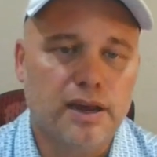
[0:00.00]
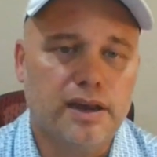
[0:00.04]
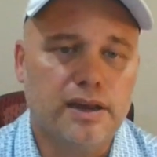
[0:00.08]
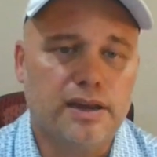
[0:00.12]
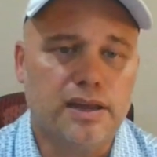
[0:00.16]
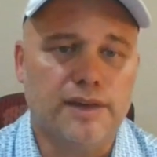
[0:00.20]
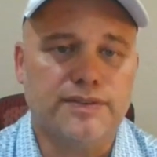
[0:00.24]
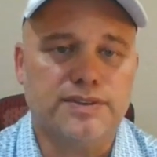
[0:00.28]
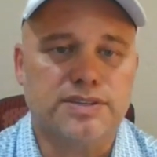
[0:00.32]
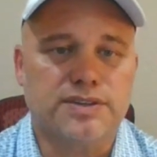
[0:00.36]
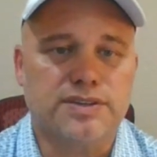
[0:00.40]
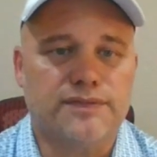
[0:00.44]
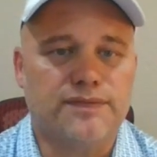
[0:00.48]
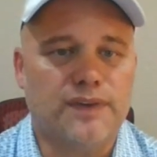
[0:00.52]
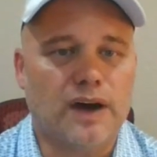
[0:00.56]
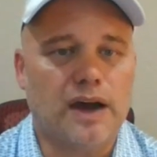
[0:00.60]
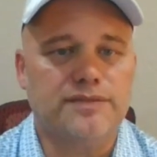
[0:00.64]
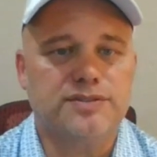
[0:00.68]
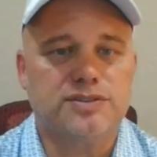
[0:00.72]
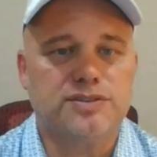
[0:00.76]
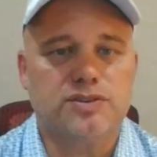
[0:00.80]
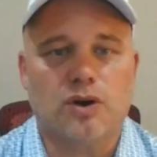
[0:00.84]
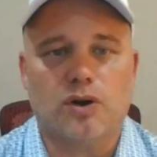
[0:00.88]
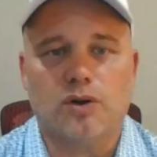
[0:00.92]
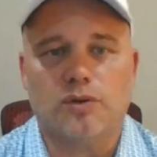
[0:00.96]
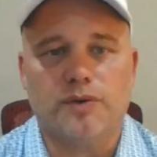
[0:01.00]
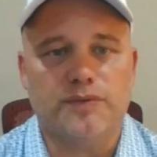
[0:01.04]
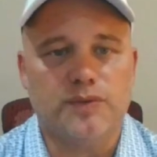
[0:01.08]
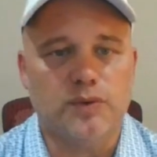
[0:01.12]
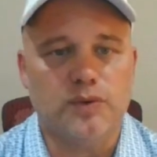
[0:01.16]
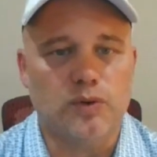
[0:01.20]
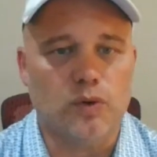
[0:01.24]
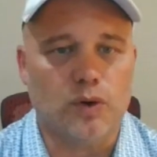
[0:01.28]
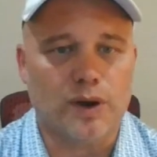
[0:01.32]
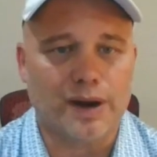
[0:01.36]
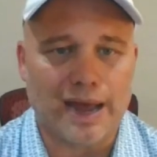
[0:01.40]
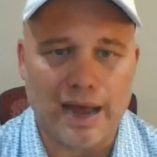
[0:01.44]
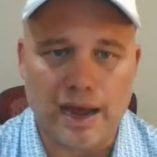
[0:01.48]
Give us a 5-star
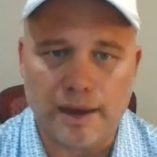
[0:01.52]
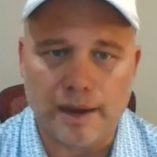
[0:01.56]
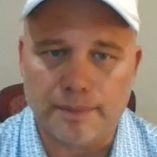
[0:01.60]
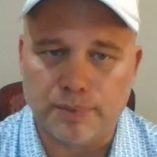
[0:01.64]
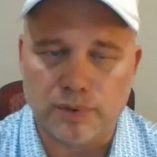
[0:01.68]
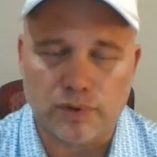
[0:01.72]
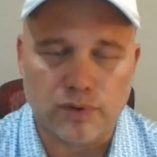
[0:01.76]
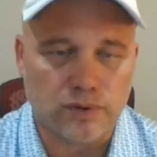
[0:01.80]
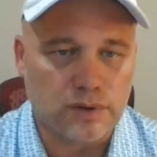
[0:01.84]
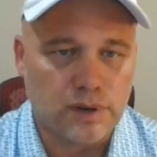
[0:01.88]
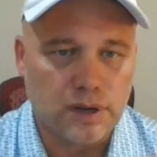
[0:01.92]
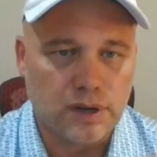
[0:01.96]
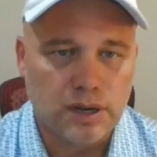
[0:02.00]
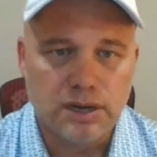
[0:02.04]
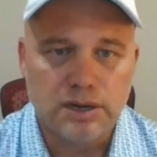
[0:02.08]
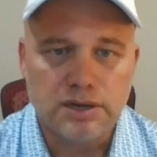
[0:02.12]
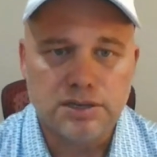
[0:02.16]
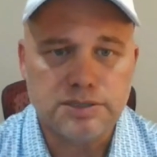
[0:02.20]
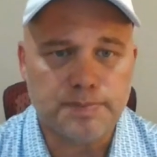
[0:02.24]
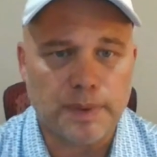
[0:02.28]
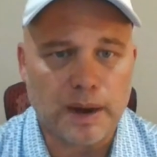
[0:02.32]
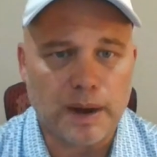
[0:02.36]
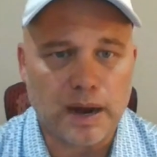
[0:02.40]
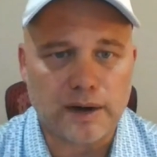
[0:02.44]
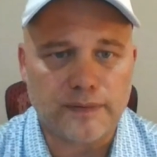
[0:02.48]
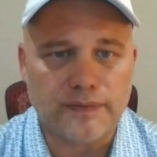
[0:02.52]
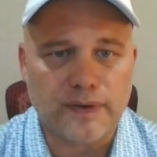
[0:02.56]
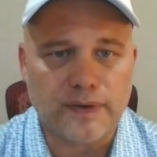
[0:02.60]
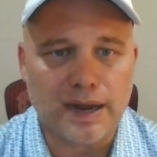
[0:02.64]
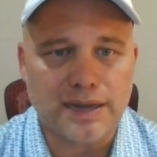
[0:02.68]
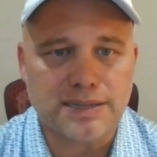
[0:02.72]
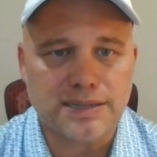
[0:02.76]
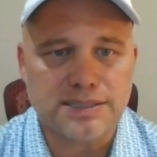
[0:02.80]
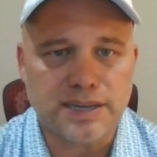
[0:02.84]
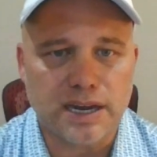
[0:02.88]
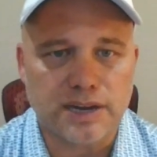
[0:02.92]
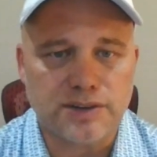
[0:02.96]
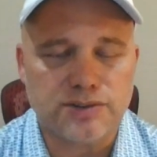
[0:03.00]
review on Apple, Spotify,
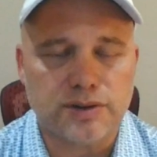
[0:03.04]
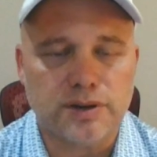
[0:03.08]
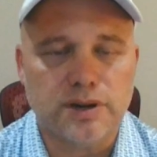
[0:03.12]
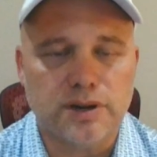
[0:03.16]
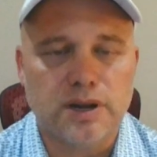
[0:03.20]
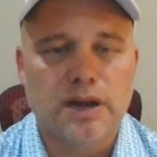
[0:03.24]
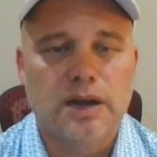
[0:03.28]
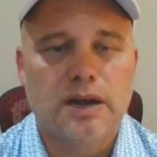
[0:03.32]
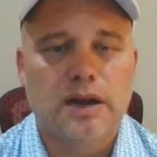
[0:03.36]
etc.